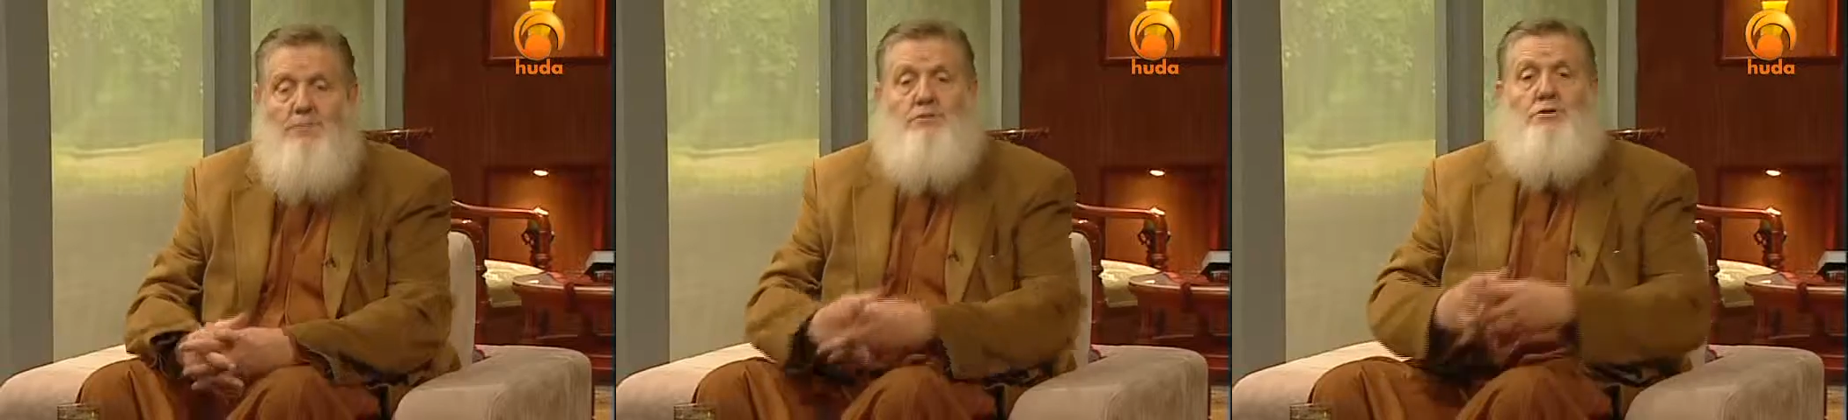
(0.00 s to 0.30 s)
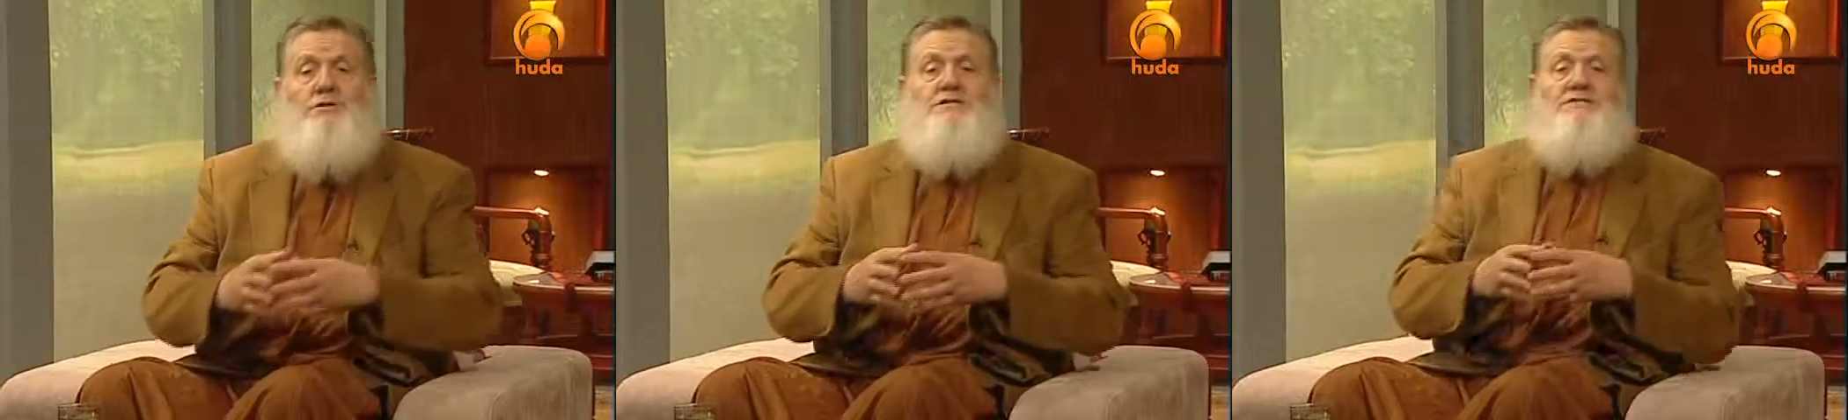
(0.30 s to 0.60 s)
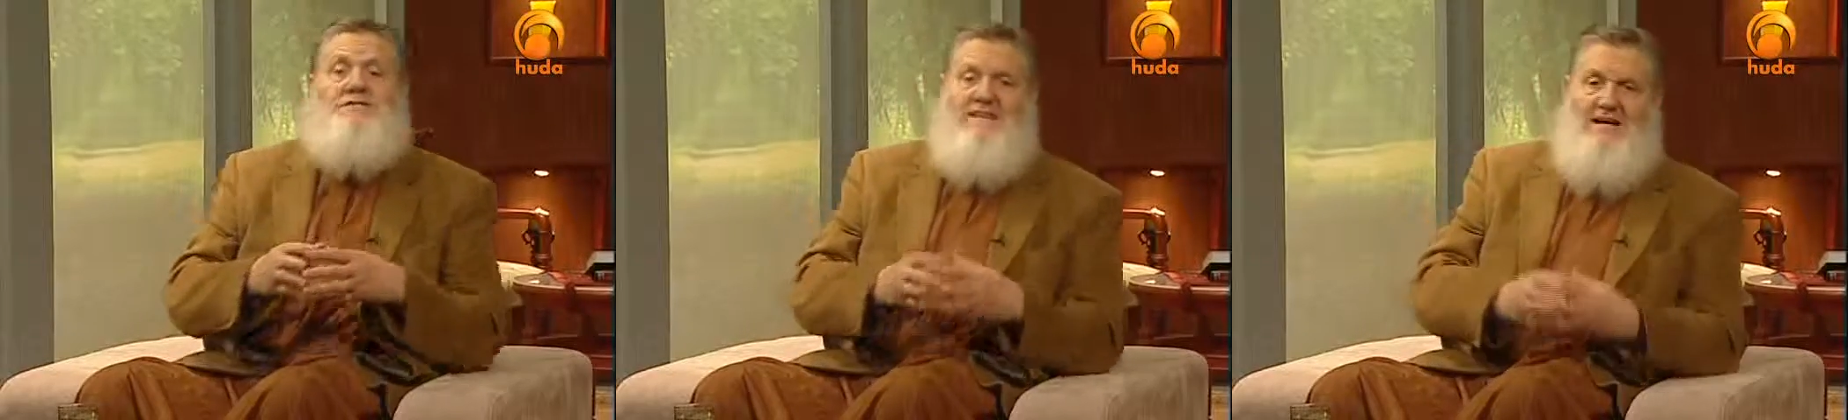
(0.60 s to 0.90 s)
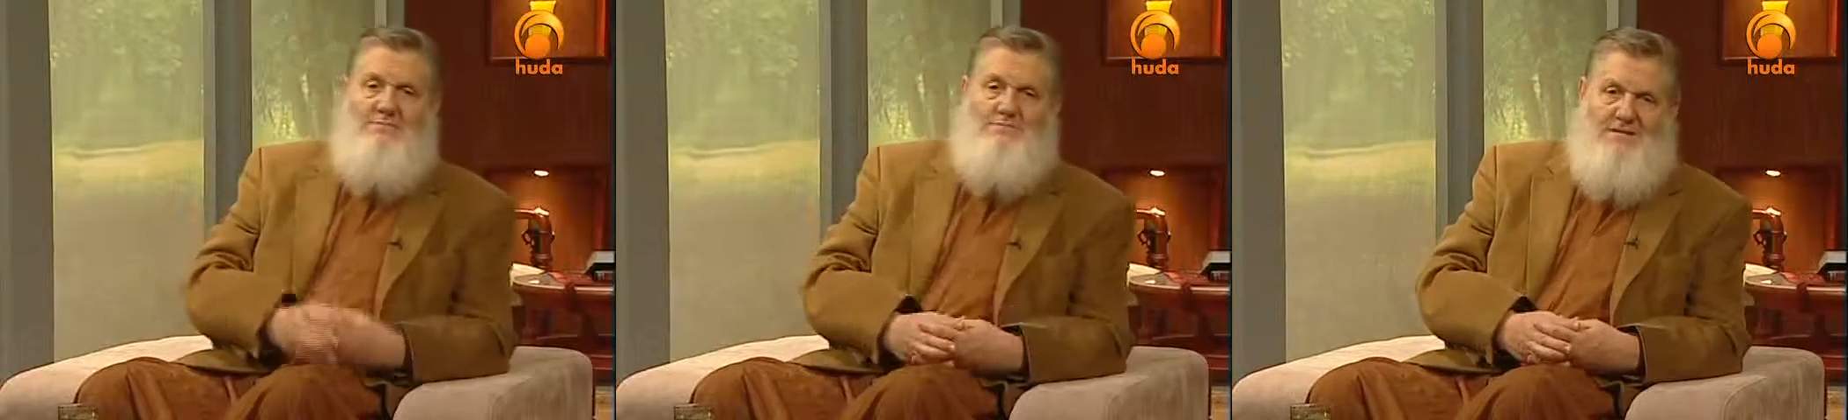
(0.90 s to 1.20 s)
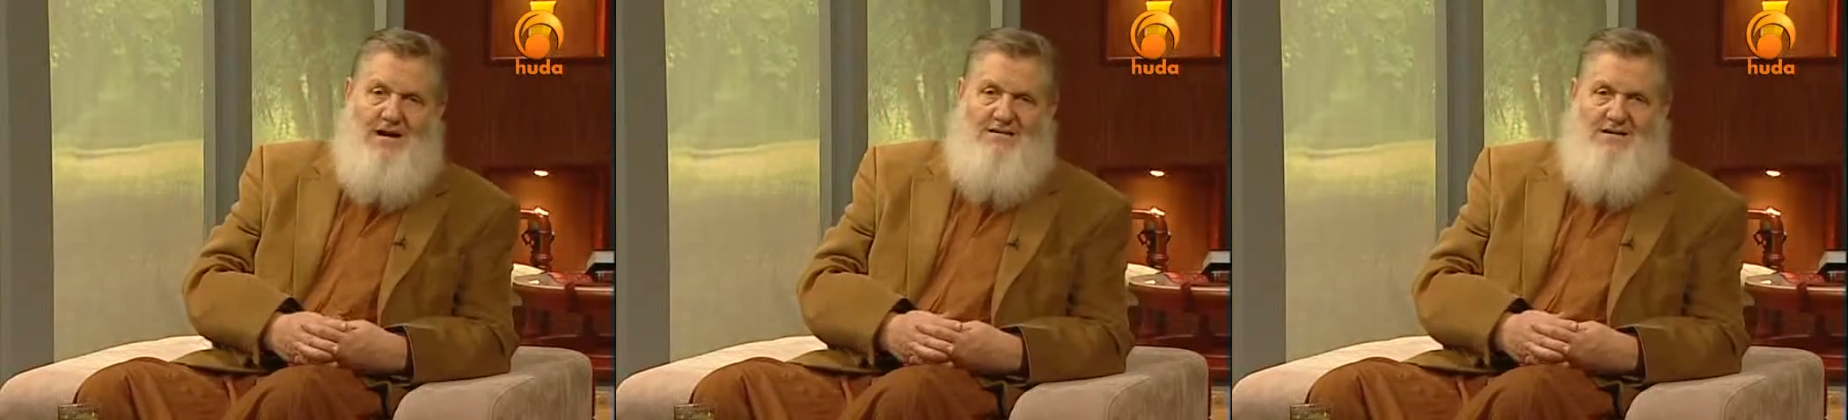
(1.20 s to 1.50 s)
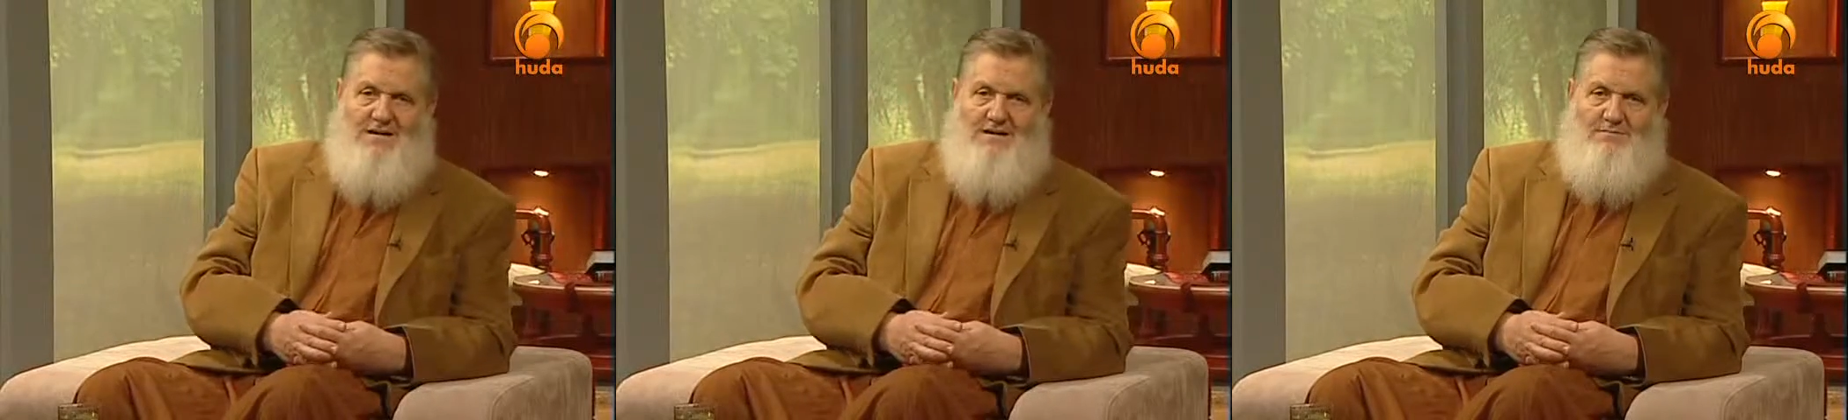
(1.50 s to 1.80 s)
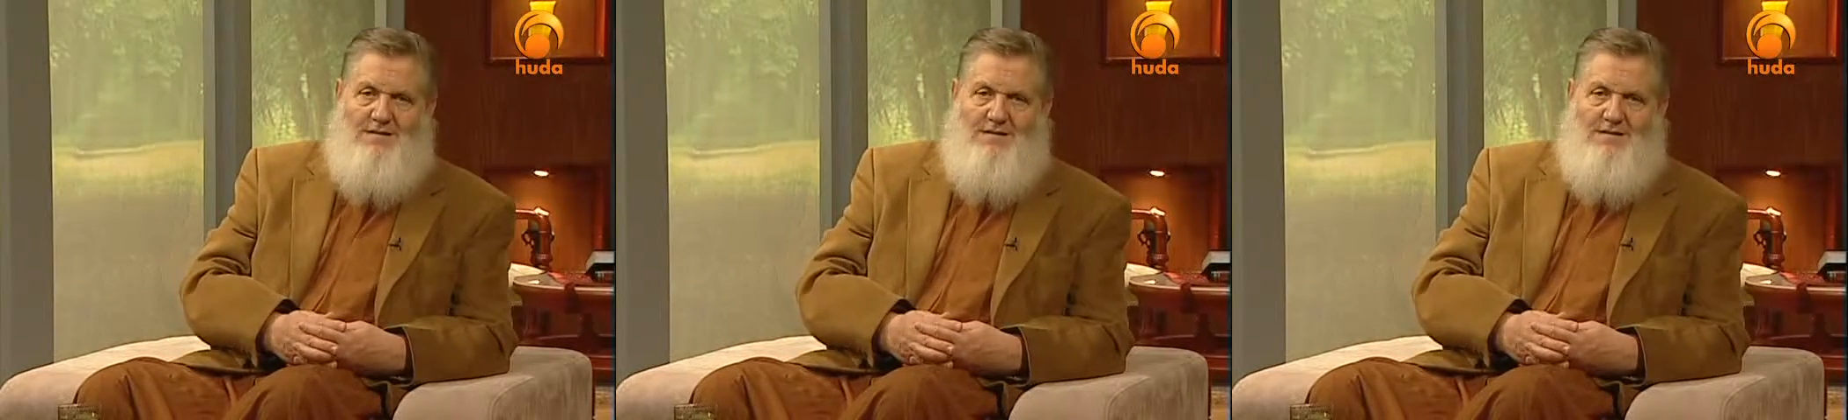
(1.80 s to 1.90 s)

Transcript: beautiesofislam.com.